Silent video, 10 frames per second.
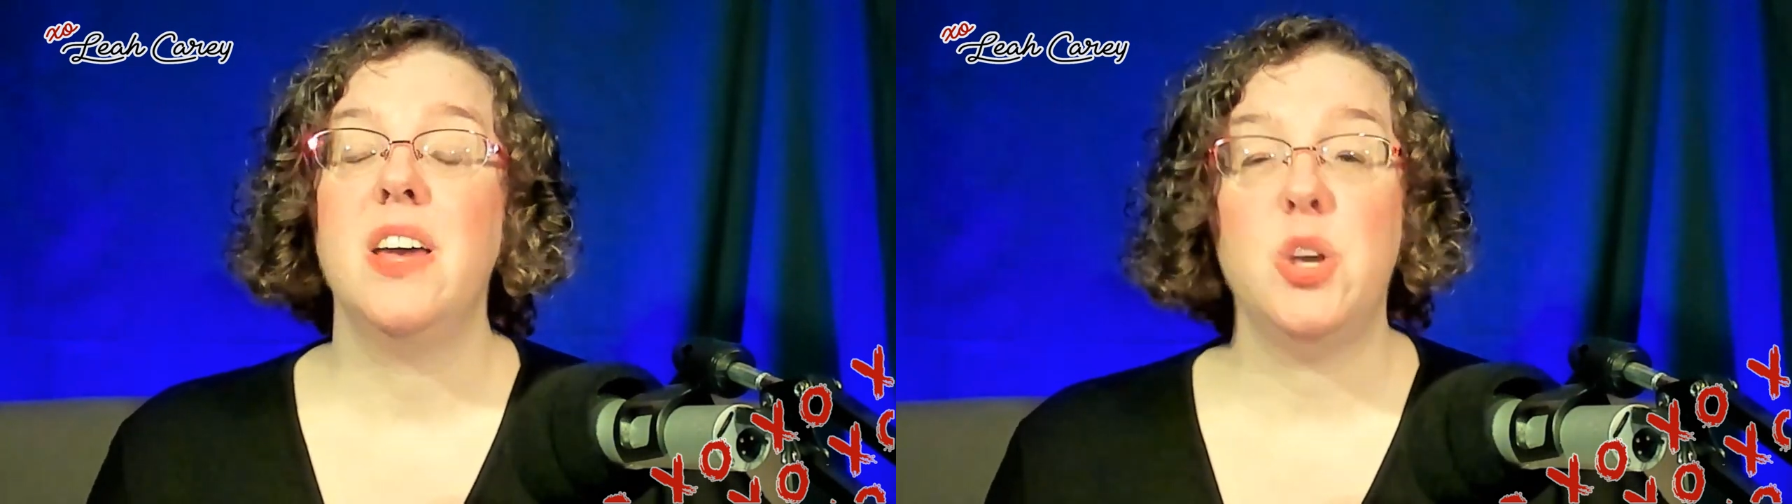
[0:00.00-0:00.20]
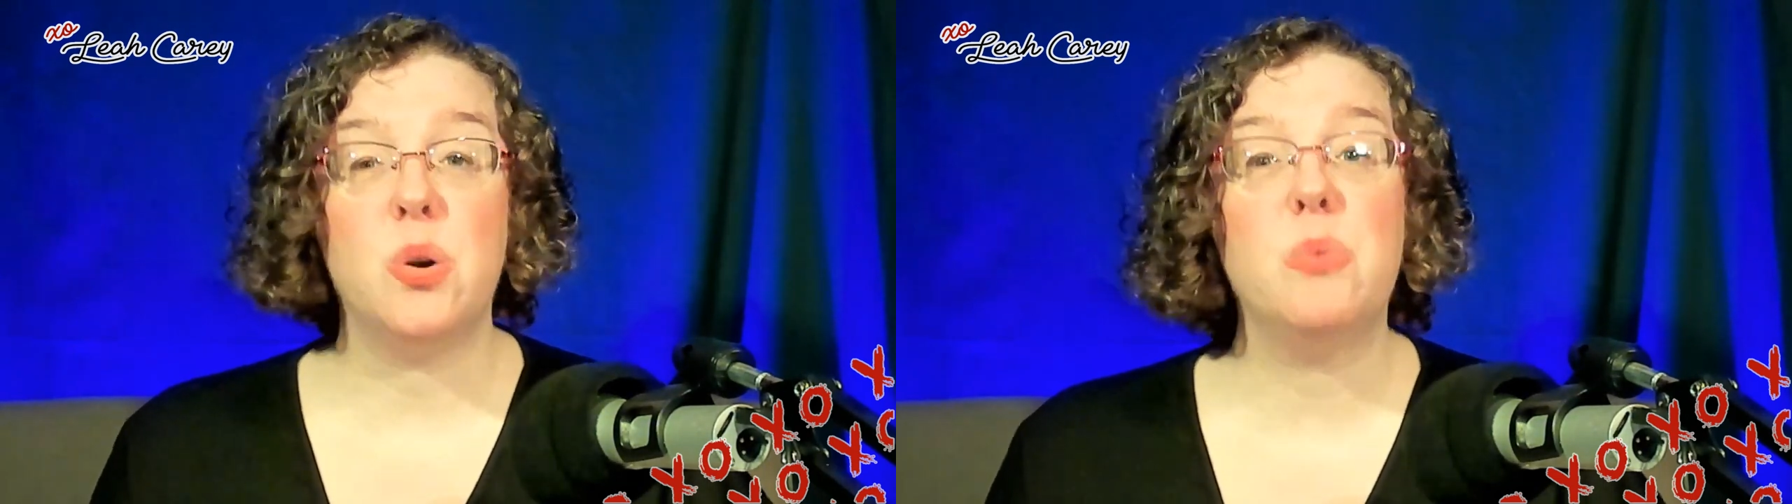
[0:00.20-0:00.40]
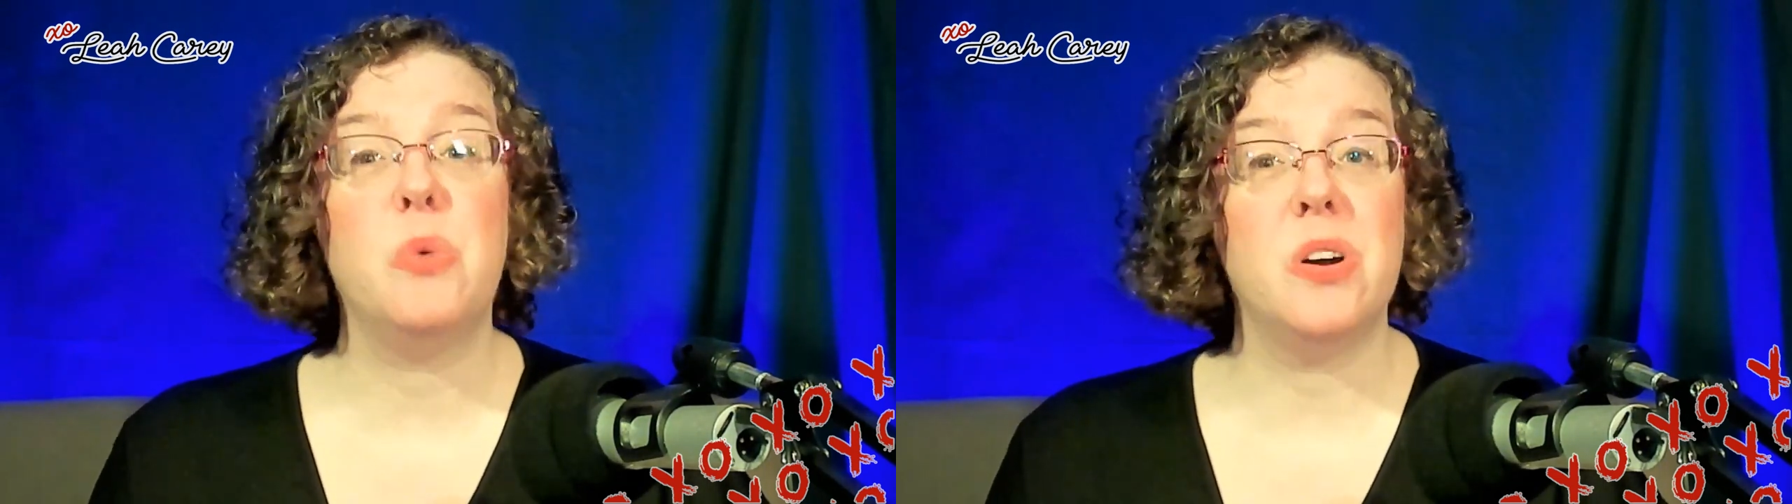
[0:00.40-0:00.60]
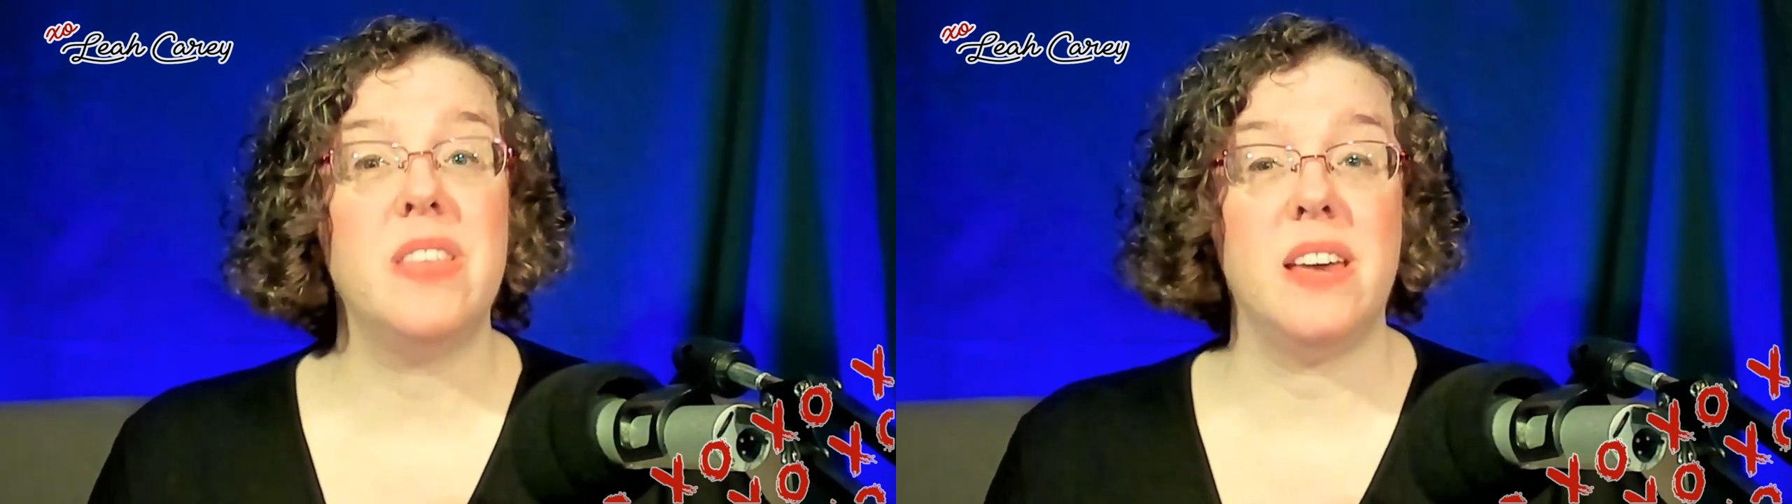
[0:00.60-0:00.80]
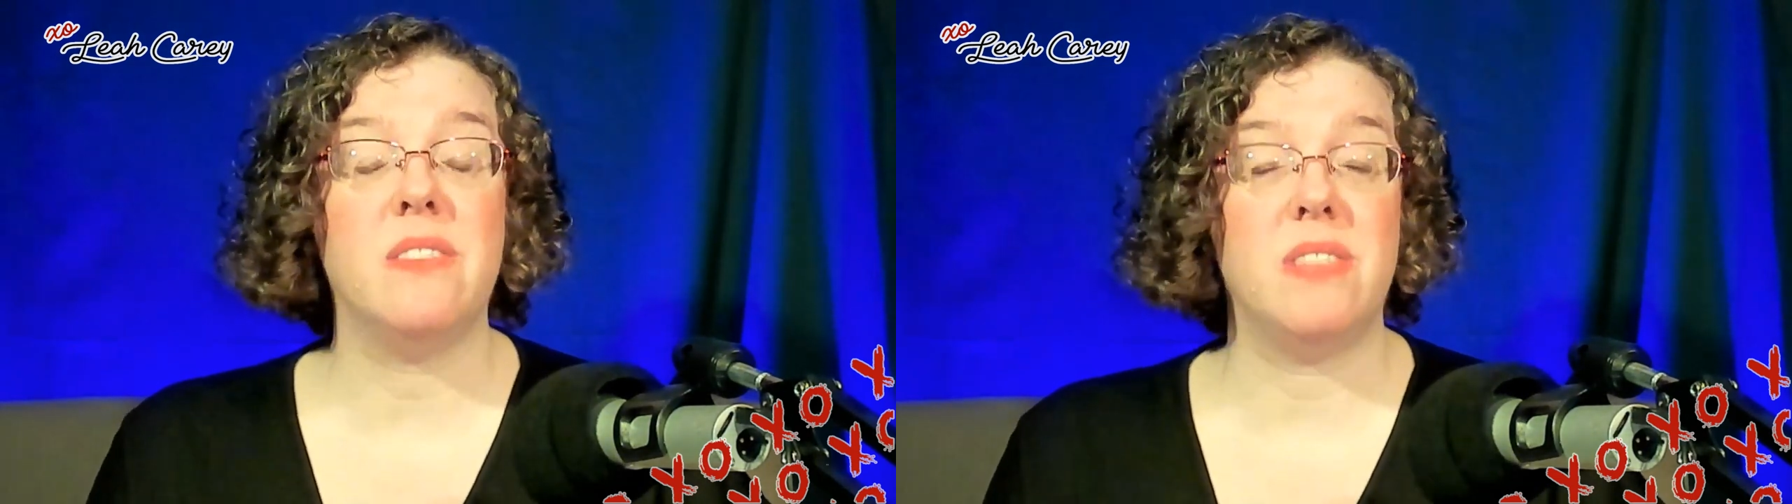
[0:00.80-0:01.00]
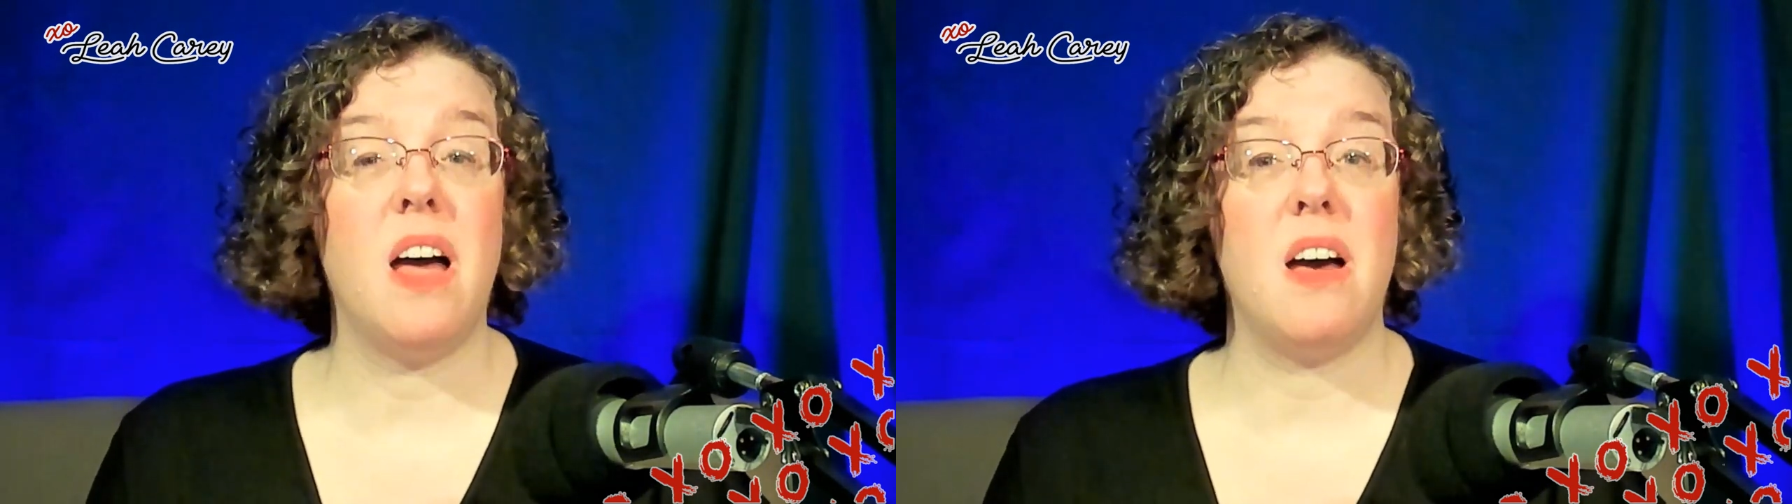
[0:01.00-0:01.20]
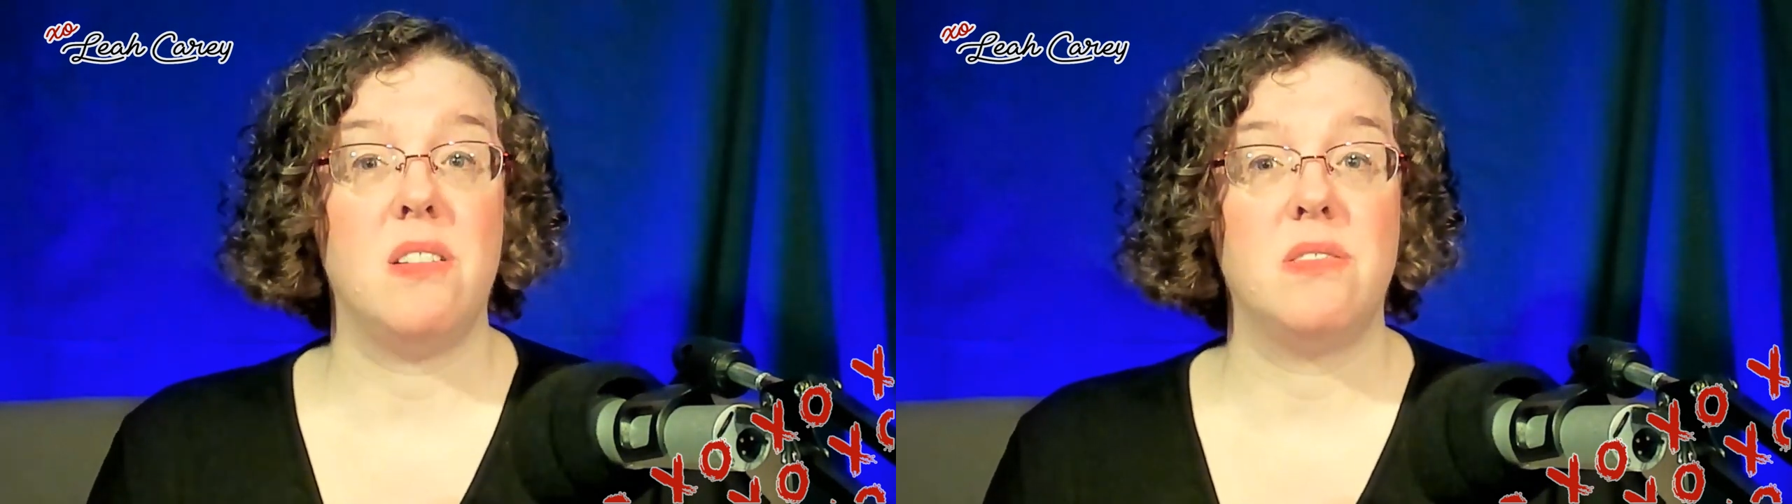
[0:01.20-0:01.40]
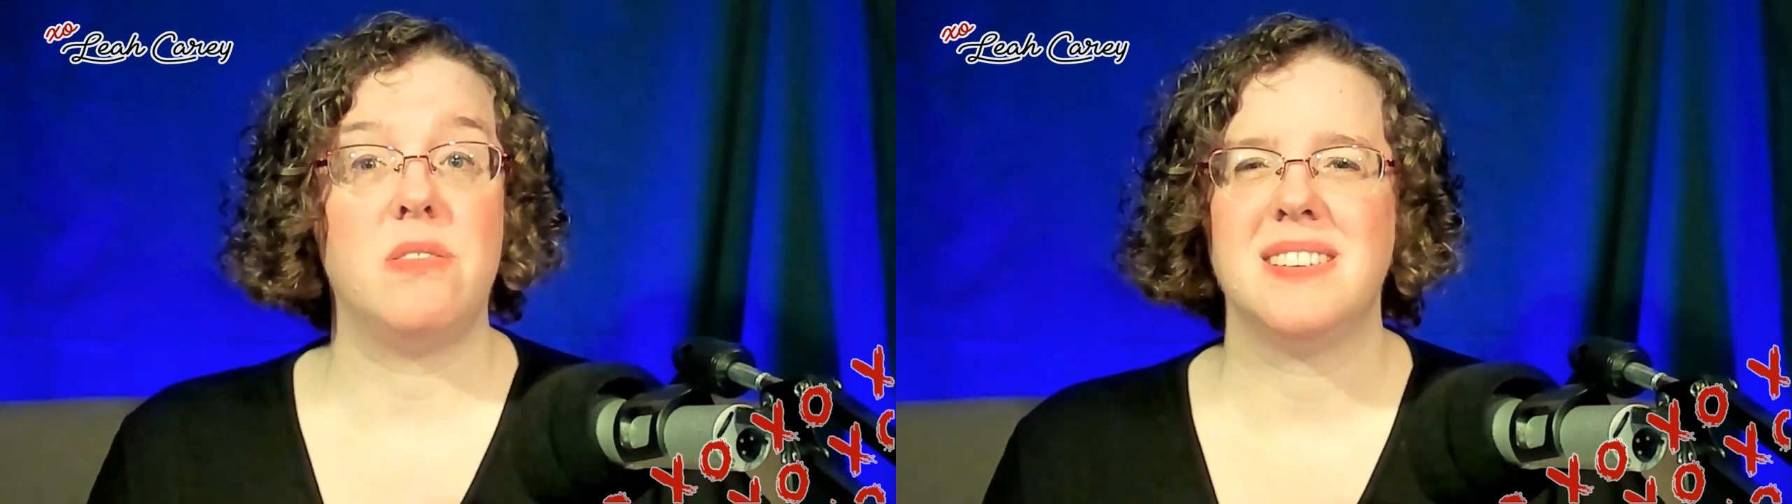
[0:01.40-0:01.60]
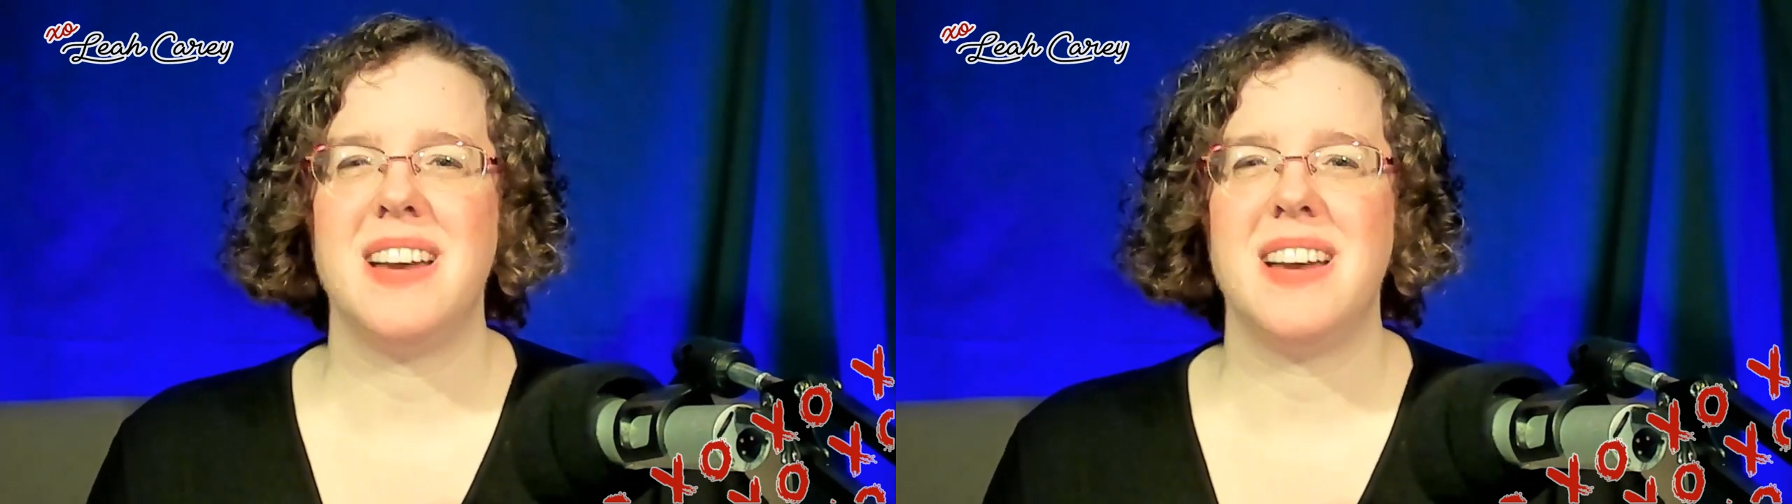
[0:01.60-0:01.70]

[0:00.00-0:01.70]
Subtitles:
you're worthy of love,